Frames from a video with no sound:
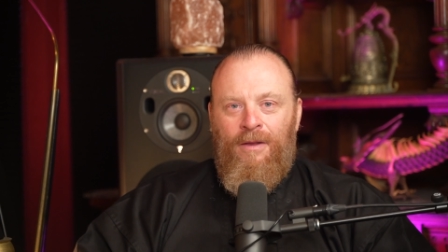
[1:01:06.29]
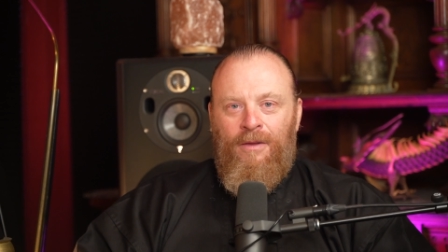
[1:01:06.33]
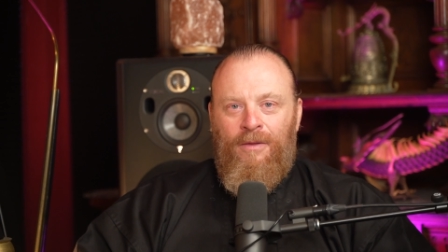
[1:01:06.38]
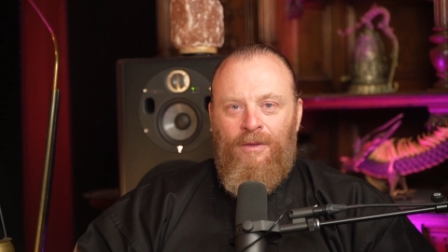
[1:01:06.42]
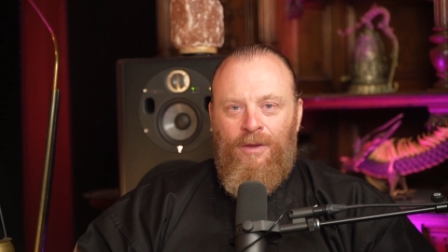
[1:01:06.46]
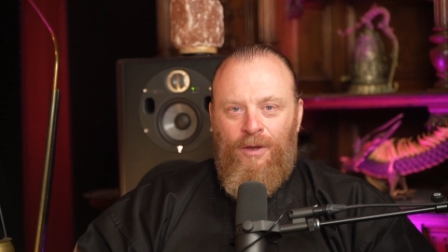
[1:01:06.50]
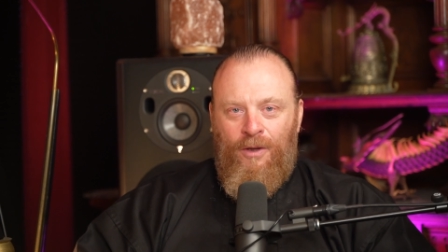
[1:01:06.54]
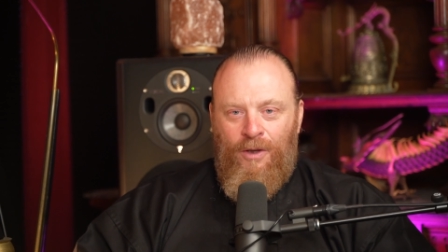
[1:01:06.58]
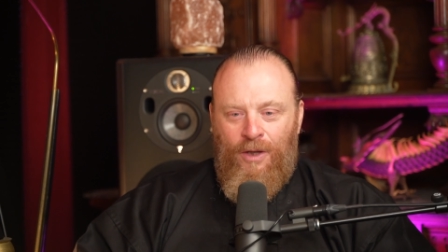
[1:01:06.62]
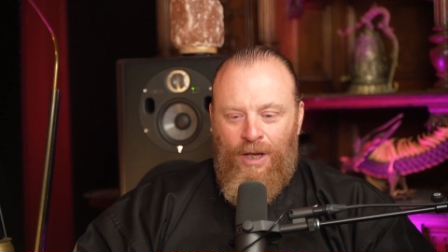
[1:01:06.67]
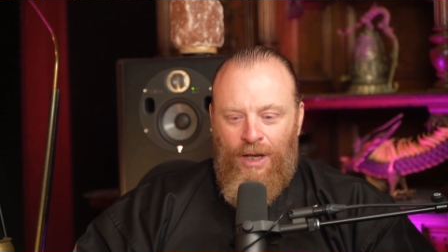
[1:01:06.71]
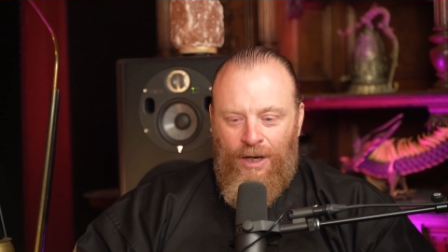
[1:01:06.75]

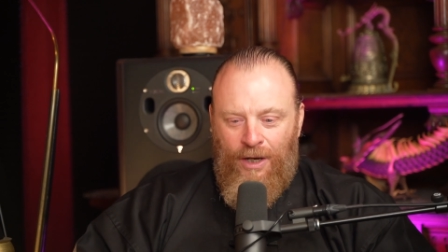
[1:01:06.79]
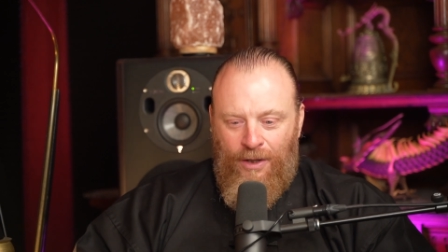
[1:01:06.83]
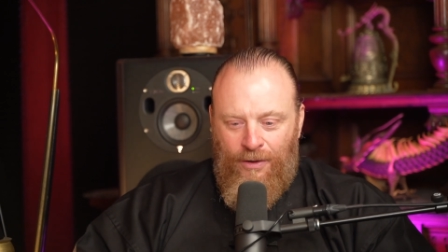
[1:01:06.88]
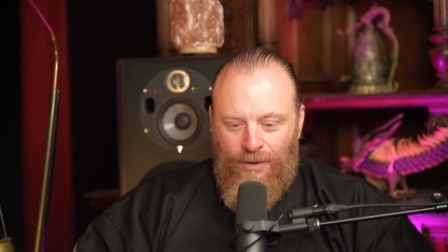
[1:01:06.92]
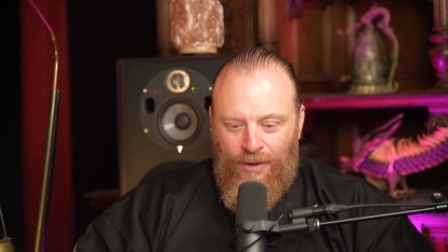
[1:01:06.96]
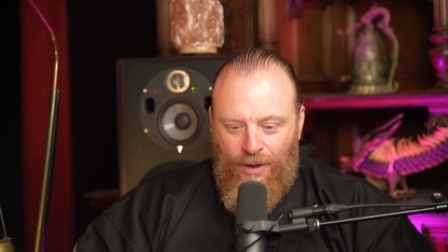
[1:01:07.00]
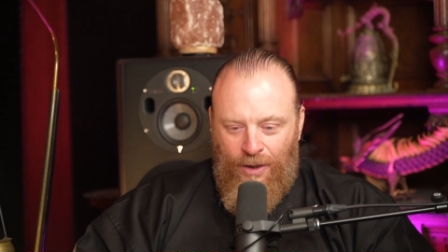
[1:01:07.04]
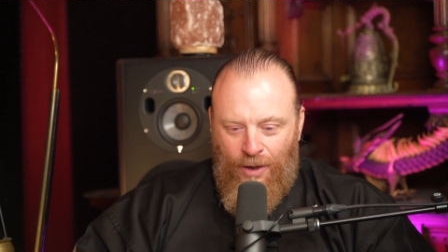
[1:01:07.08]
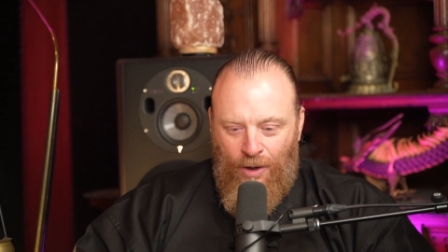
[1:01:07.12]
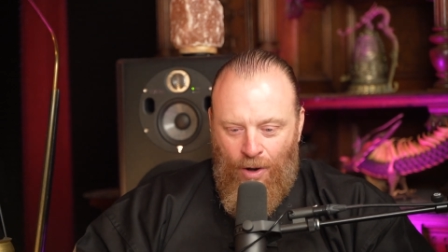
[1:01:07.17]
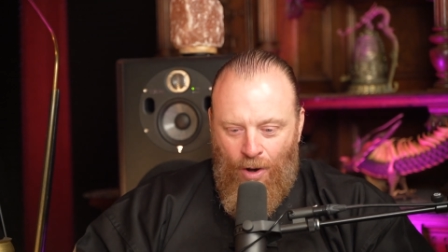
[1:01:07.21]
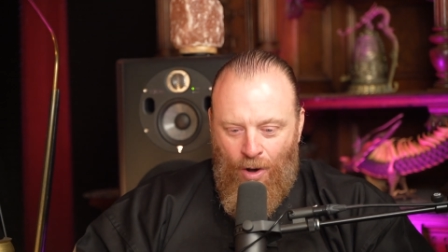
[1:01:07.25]
the yin and
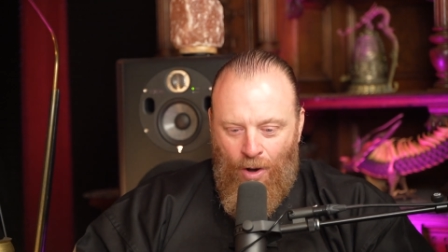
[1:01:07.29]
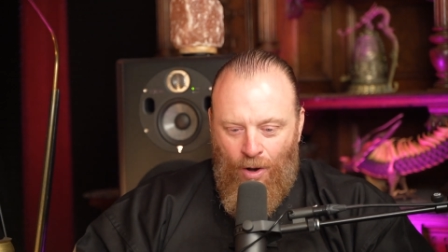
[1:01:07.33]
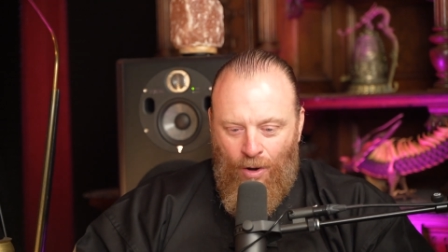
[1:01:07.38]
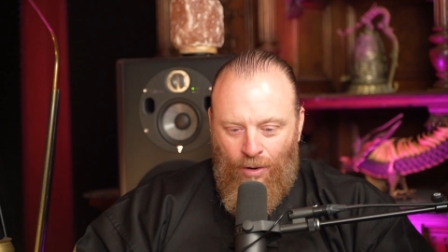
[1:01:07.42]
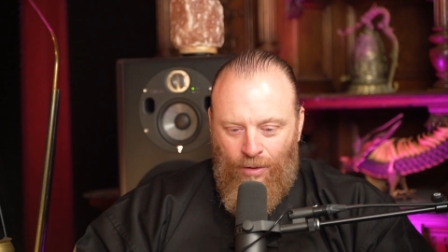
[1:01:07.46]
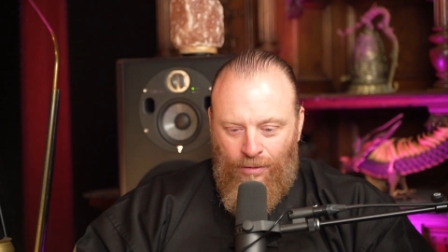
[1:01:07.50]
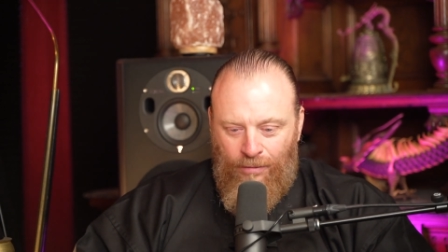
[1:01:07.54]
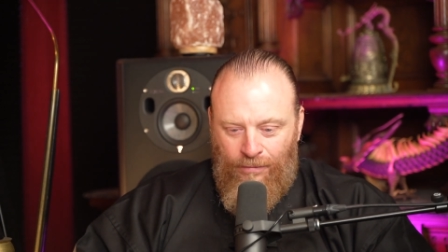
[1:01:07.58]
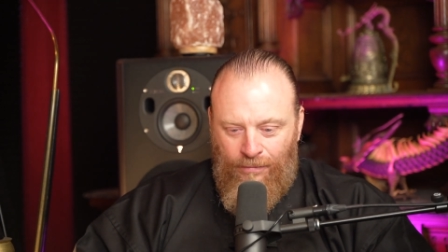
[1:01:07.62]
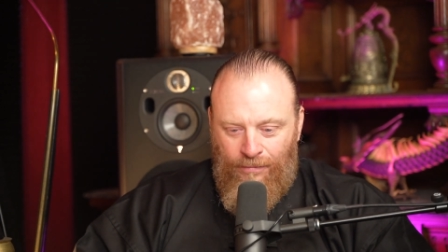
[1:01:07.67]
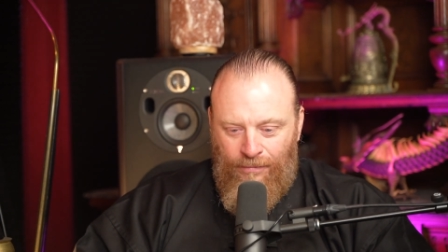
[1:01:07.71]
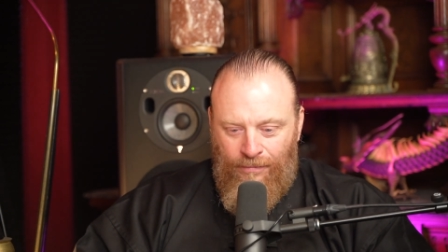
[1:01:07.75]
the
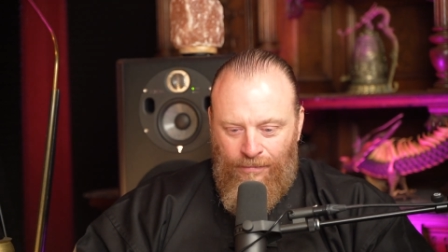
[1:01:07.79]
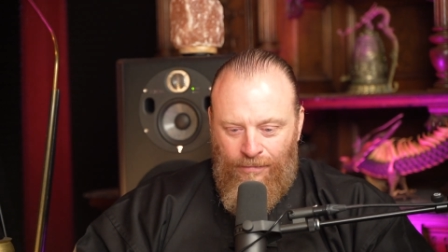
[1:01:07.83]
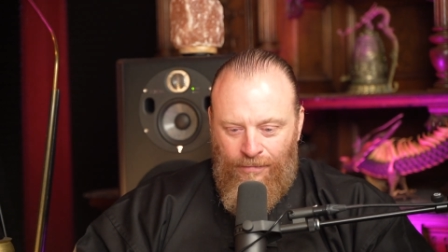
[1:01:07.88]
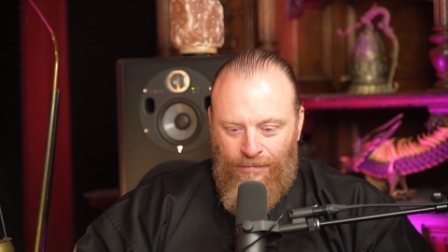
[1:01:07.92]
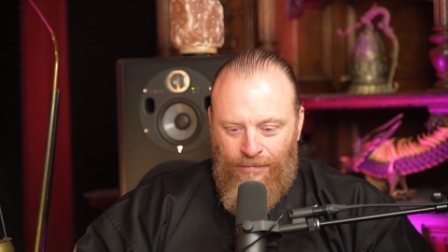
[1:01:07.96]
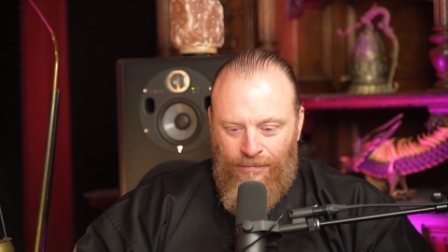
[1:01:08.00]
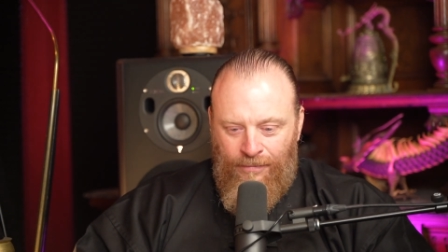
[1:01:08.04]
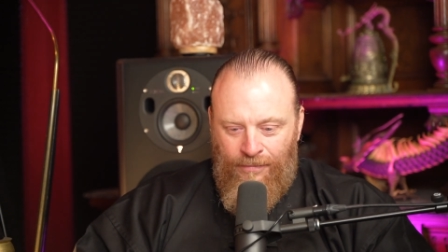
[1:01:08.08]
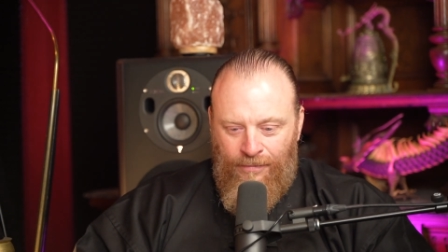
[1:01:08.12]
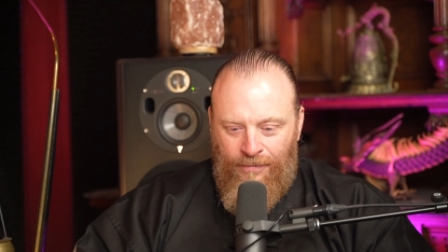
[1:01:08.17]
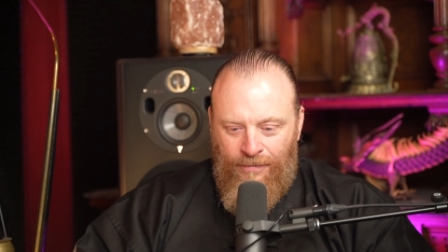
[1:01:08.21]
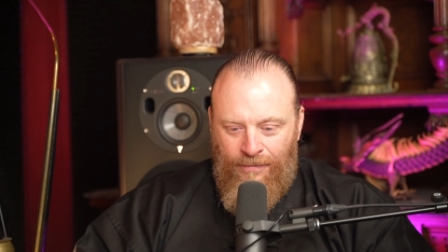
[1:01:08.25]
yang
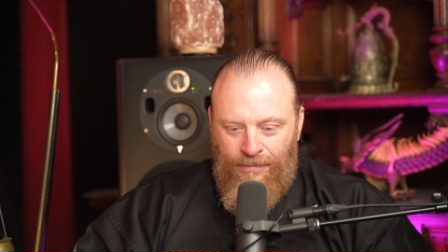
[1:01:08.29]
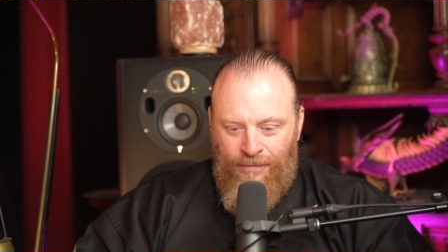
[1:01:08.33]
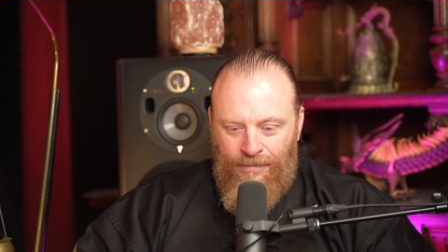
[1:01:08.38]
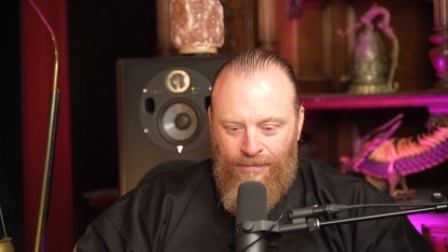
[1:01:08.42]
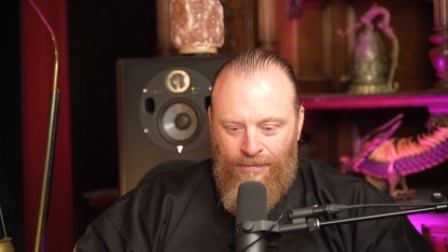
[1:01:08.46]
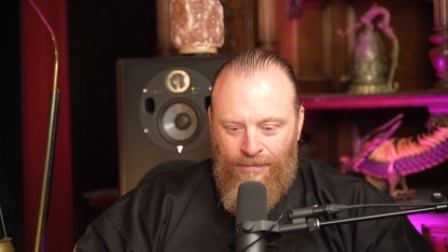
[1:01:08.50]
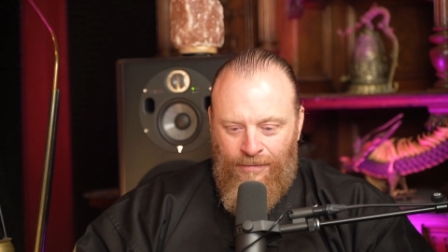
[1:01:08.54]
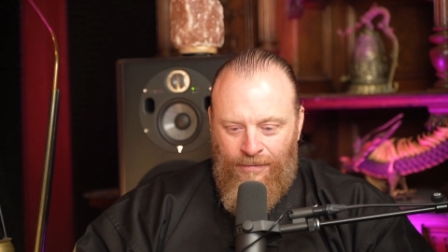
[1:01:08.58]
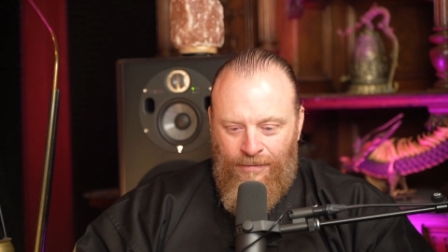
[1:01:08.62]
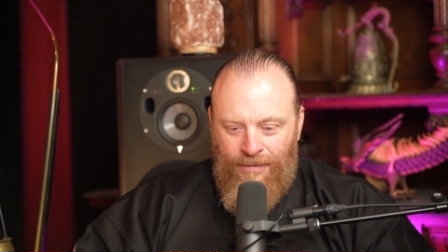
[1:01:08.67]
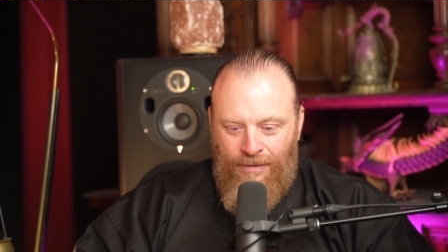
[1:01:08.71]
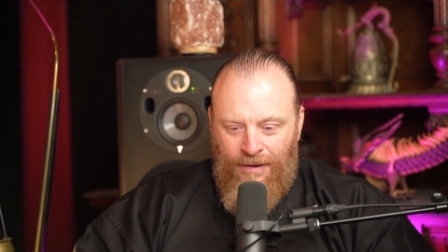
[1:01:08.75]

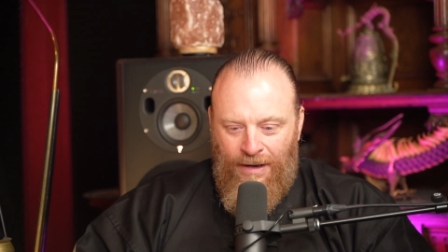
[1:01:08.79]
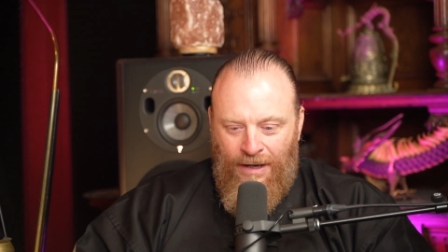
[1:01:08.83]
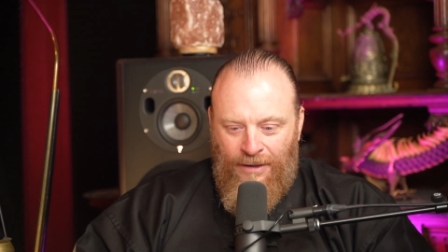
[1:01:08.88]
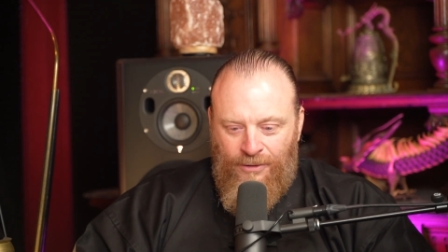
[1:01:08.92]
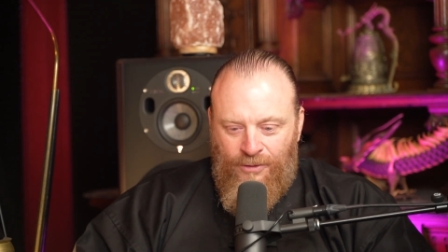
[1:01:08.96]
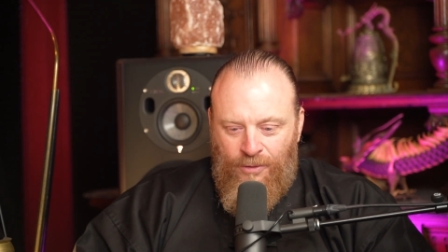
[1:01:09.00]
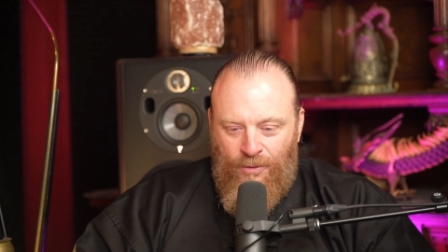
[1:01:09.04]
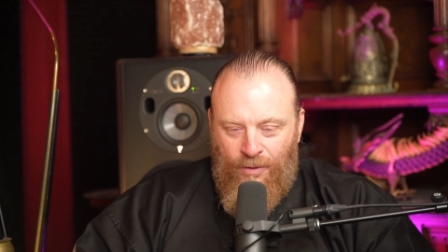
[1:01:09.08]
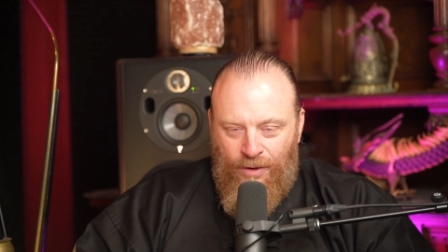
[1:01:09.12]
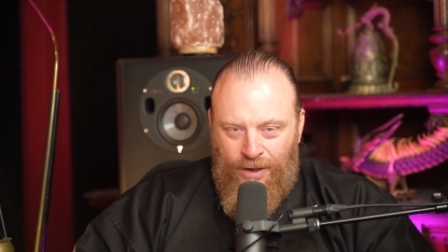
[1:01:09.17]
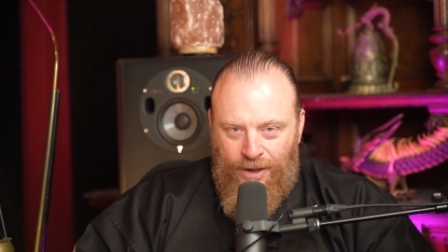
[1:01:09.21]
as you